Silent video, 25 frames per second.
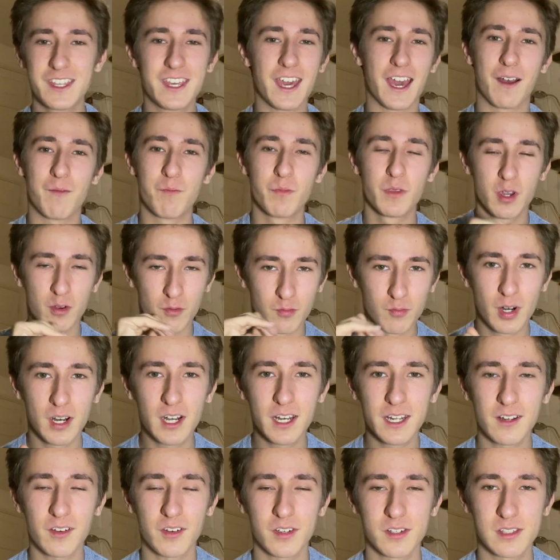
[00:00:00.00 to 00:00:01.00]
Yeah,
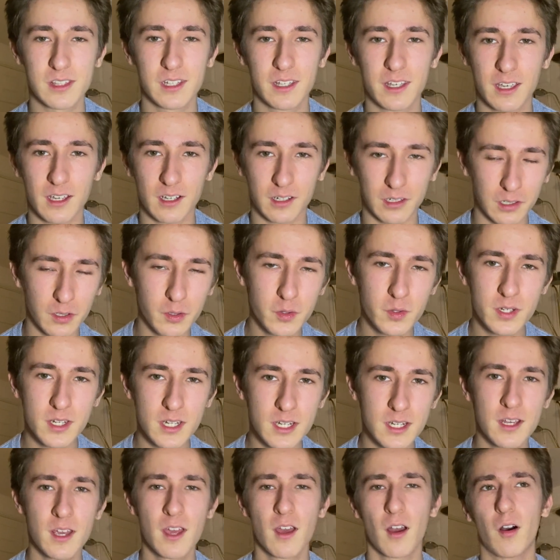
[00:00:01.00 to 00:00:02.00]
really nicely
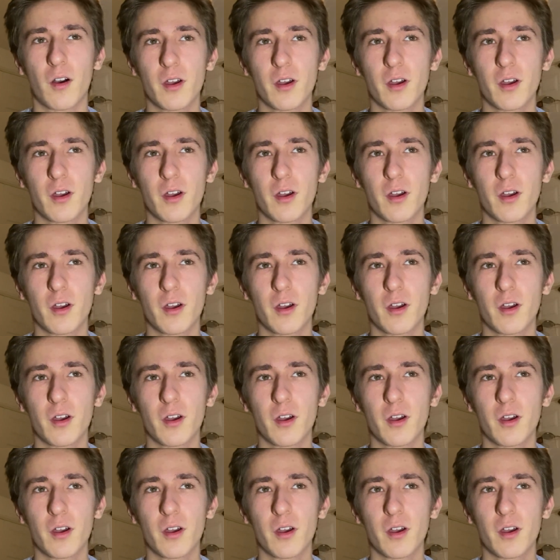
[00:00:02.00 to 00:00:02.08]
included.